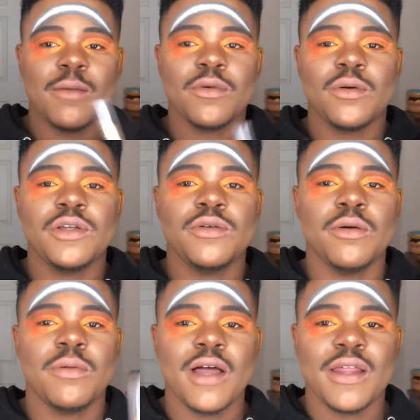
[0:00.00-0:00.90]
I'm going to
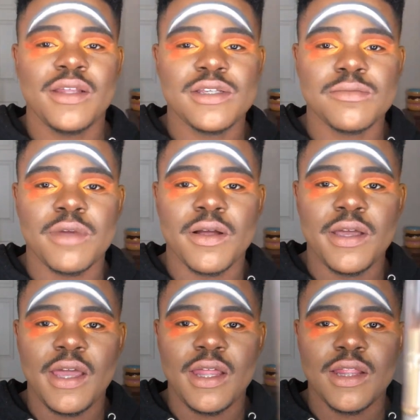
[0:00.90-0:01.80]
apply this Mary
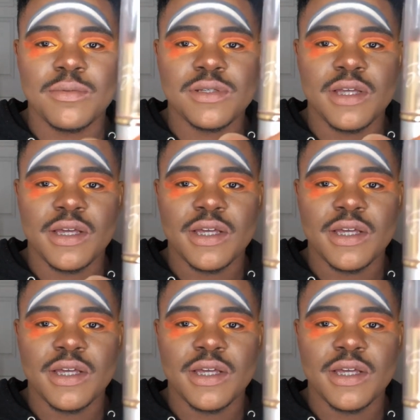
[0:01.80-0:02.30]
Kay lipstick.